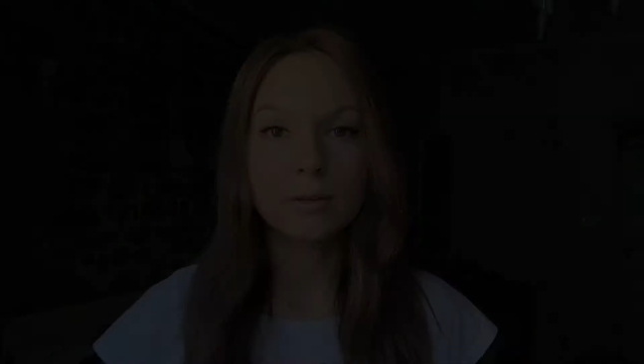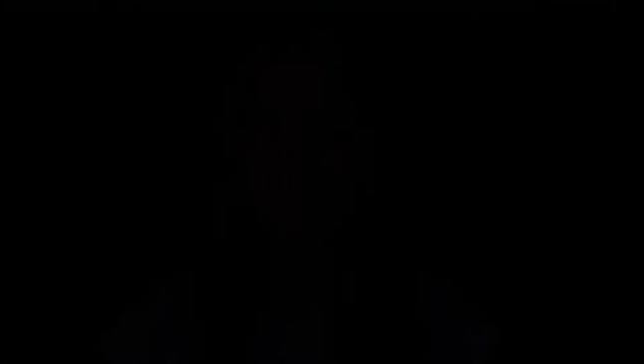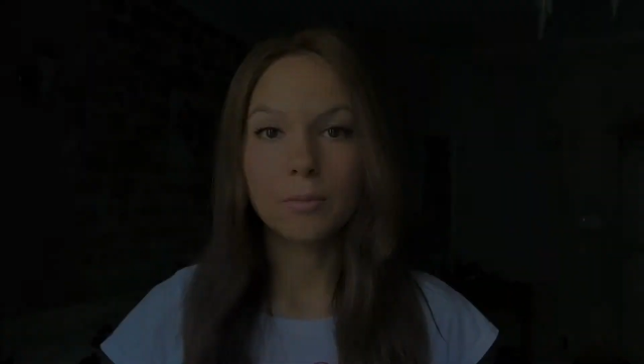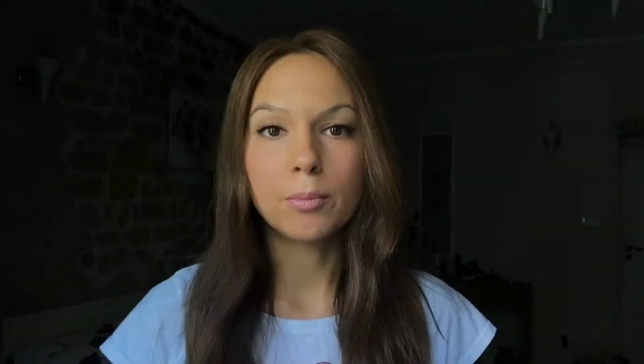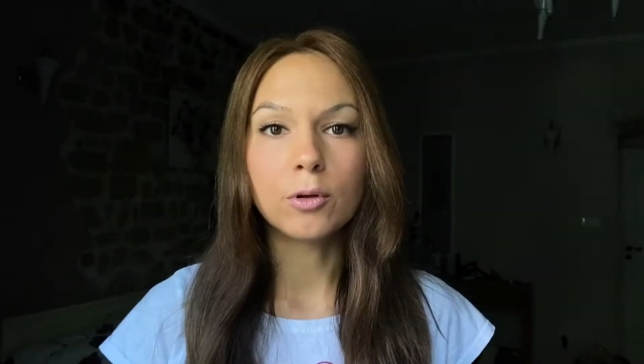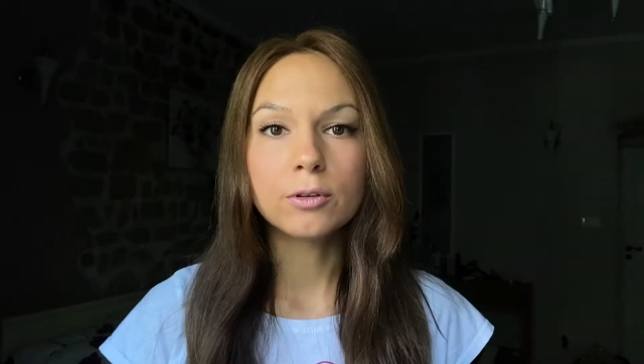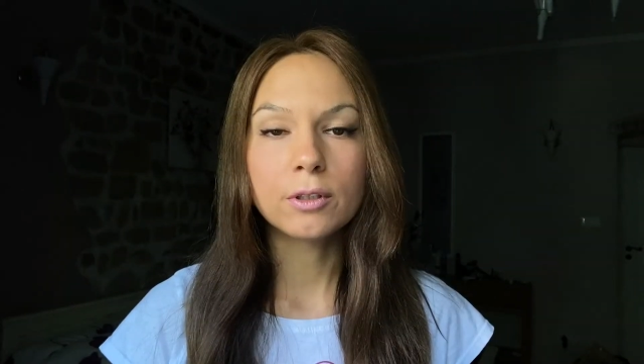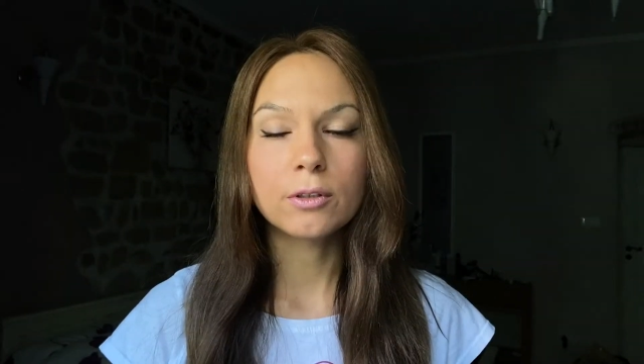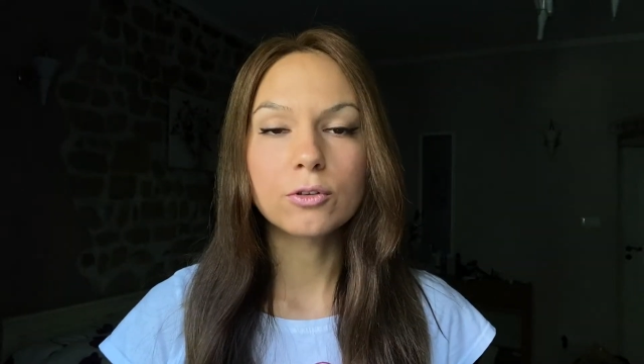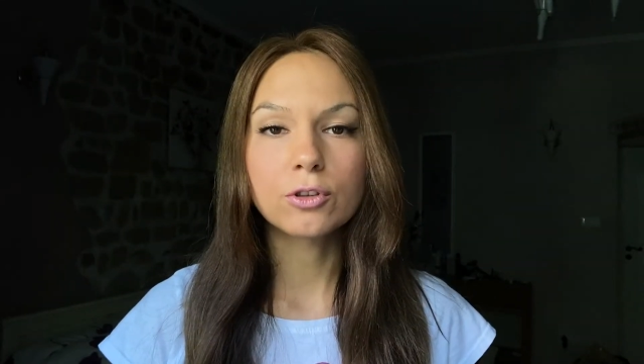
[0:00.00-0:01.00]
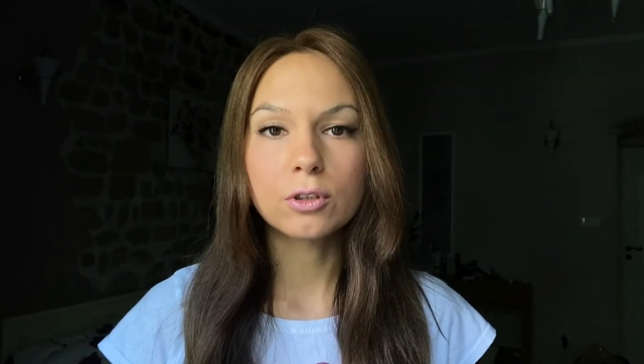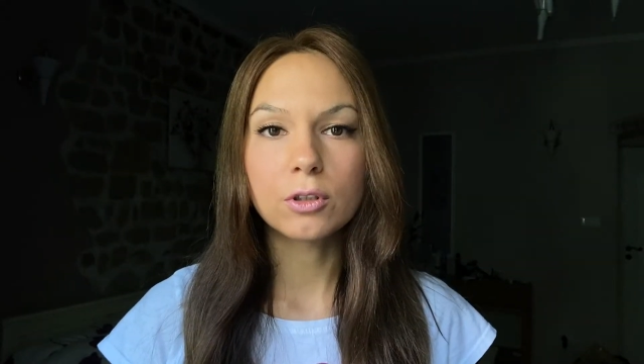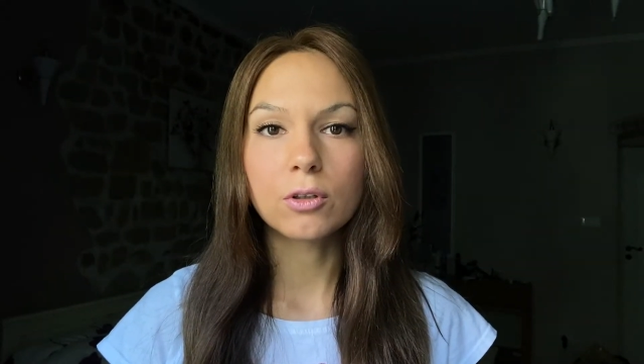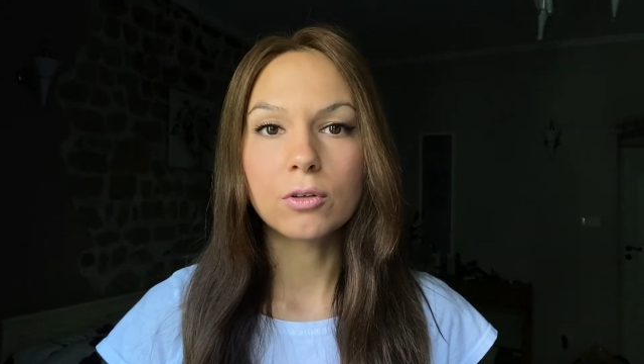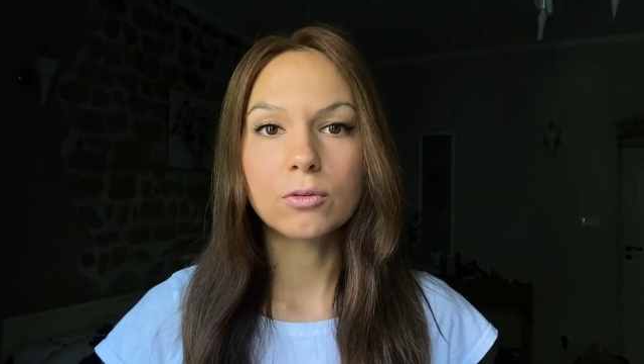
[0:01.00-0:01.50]
Bonding usually
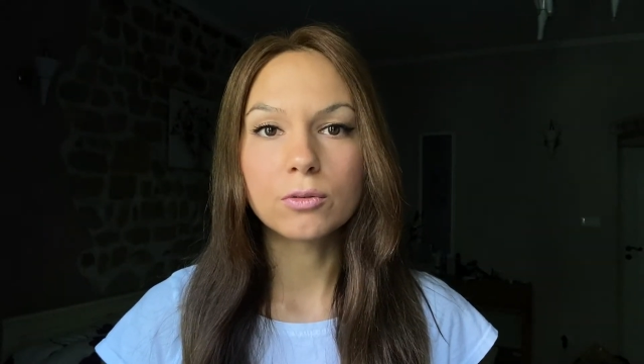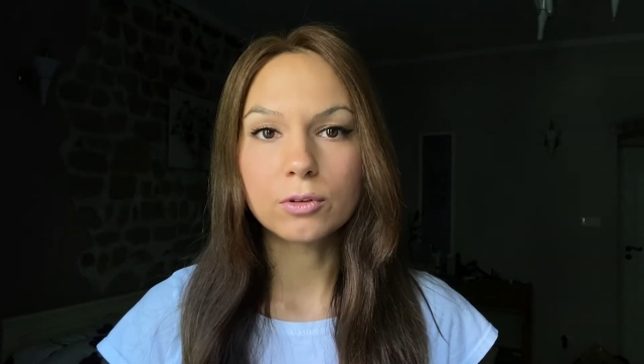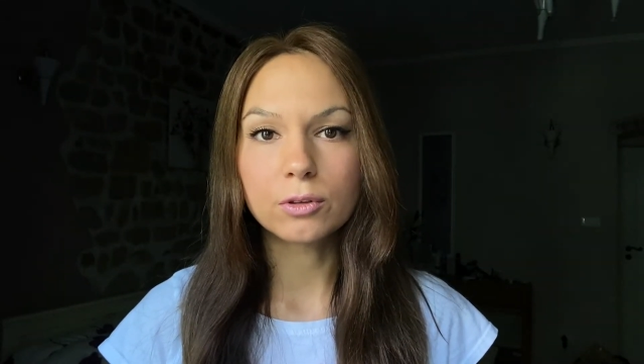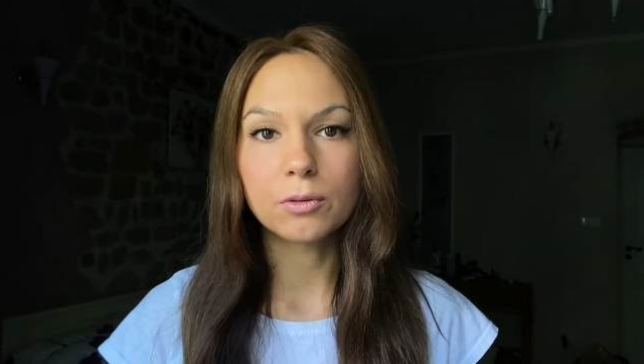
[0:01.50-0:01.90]
goes